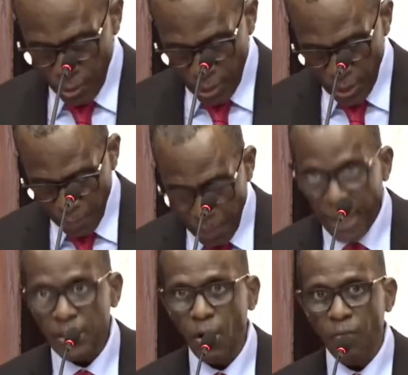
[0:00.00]
that
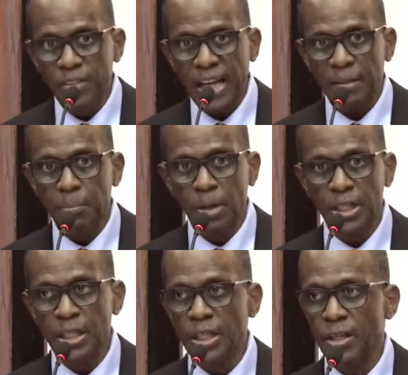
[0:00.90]
part of that
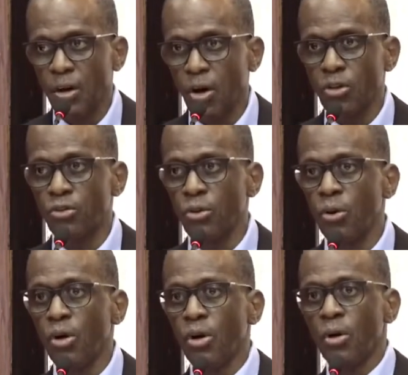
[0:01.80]
money also